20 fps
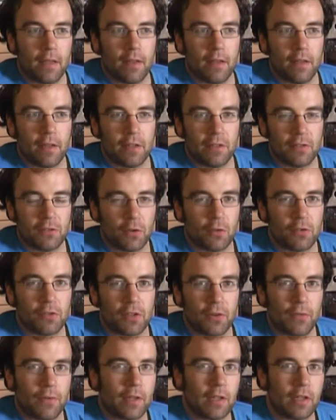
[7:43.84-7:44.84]
is
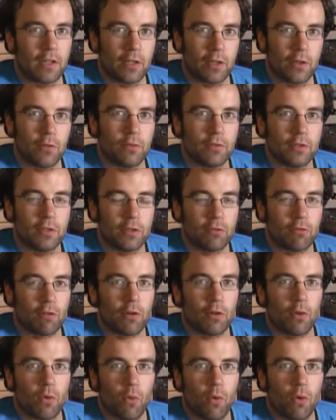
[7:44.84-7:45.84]
also an acute
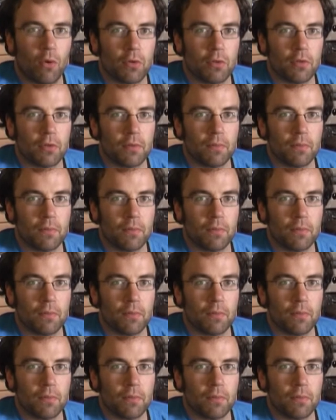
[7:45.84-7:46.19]
stroke ward.